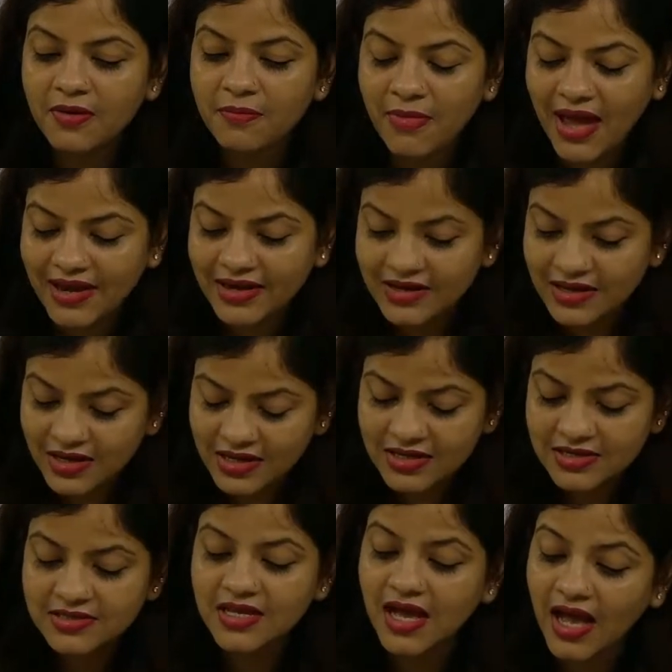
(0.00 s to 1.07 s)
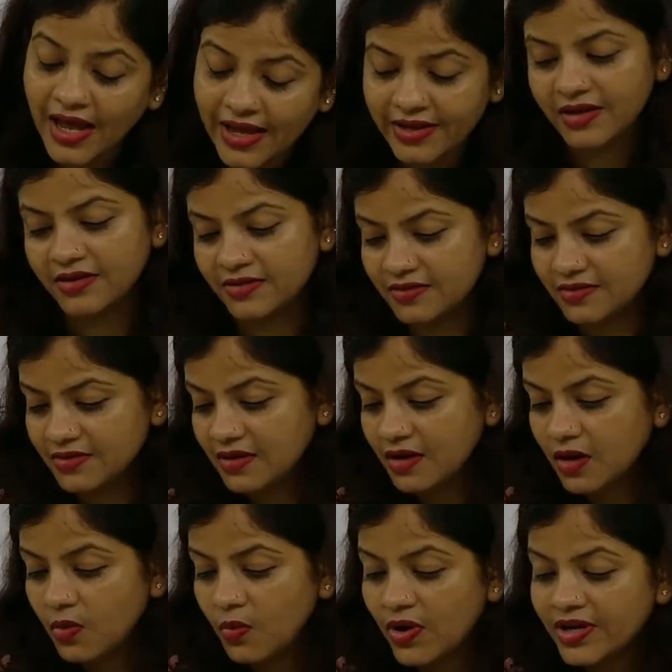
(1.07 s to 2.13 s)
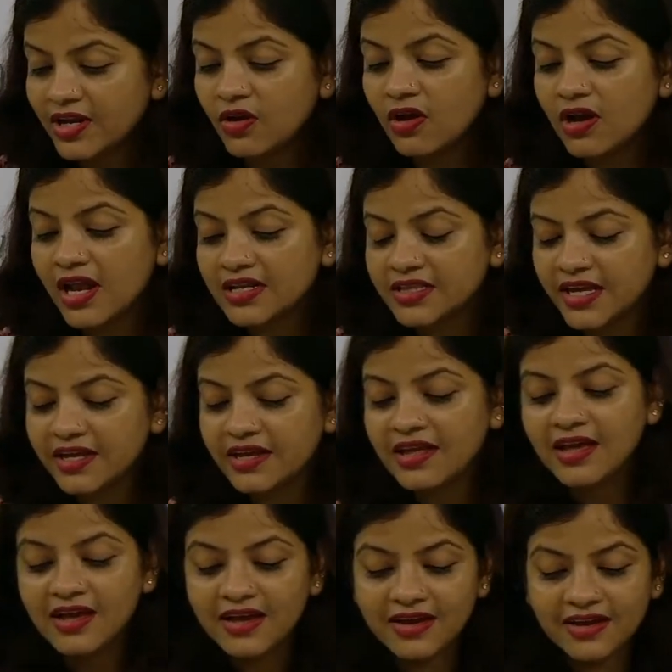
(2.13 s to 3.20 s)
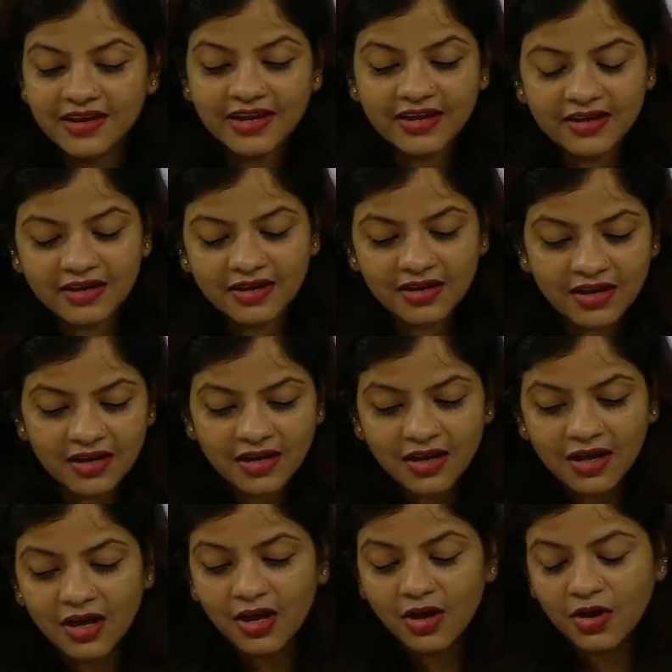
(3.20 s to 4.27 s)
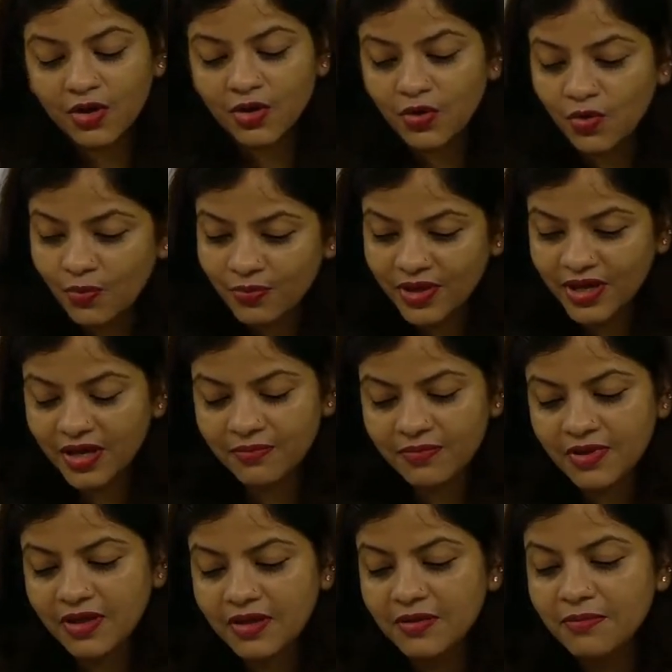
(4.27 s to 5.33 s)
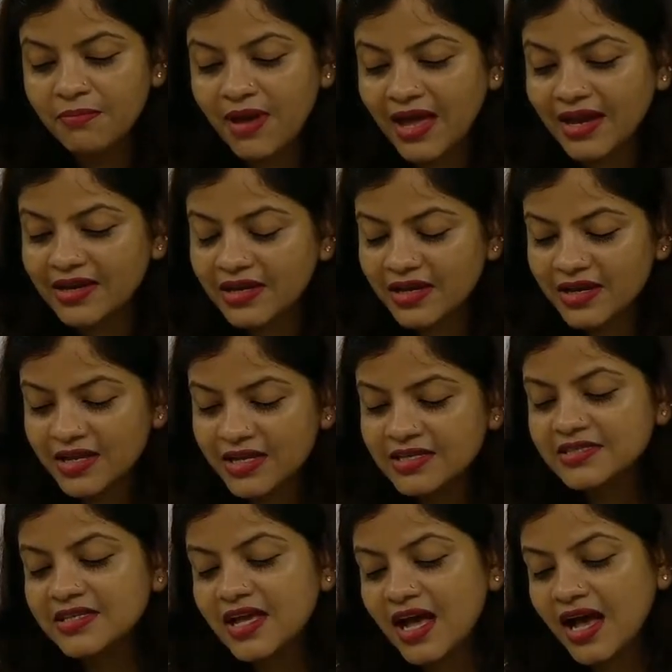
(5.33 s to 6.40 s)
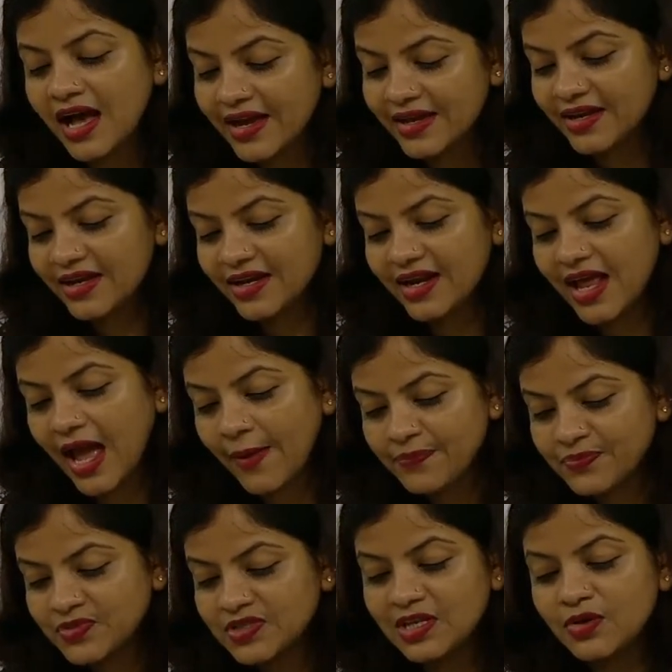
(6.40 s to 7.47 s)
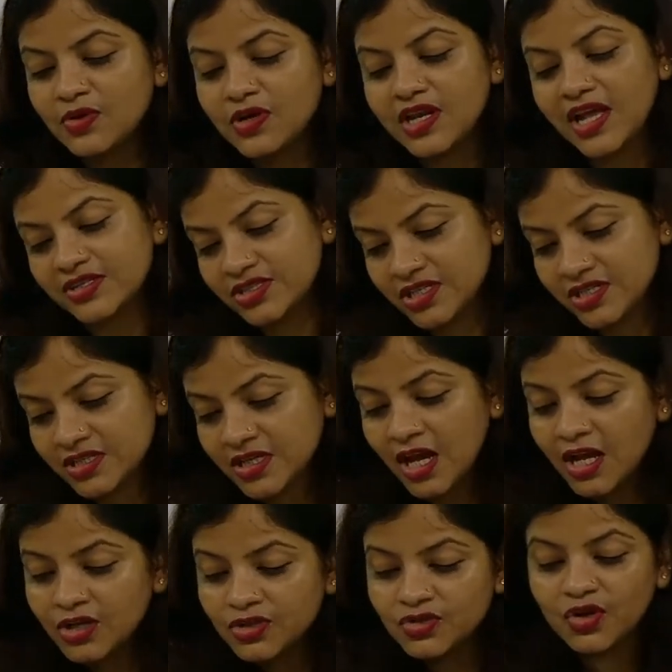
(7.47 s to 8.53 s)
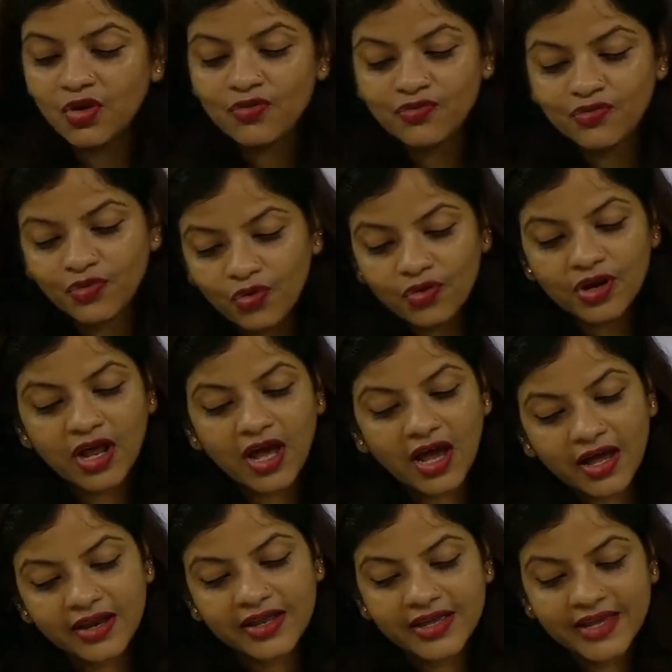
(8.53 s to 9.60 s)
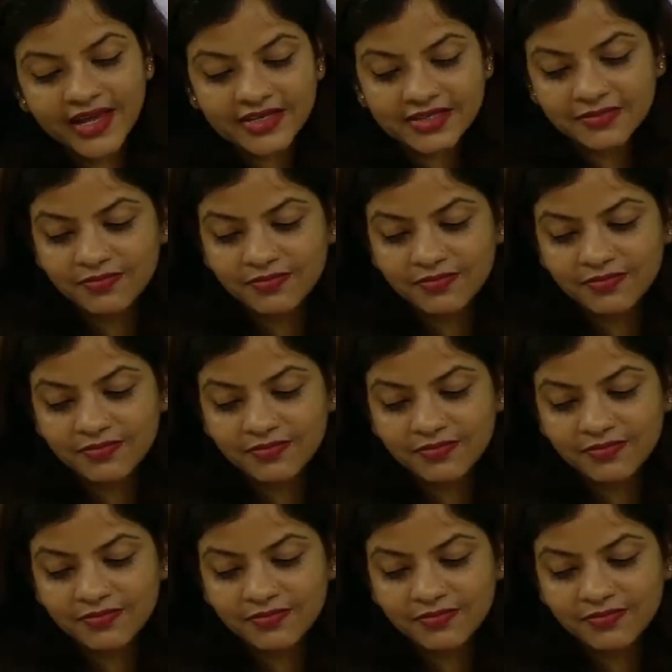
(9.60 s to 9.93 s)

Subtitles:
manganese, iron. What and all are there? Nickel, chromium, manganese, iron. Absolutely, Ashish. So now four are, yes,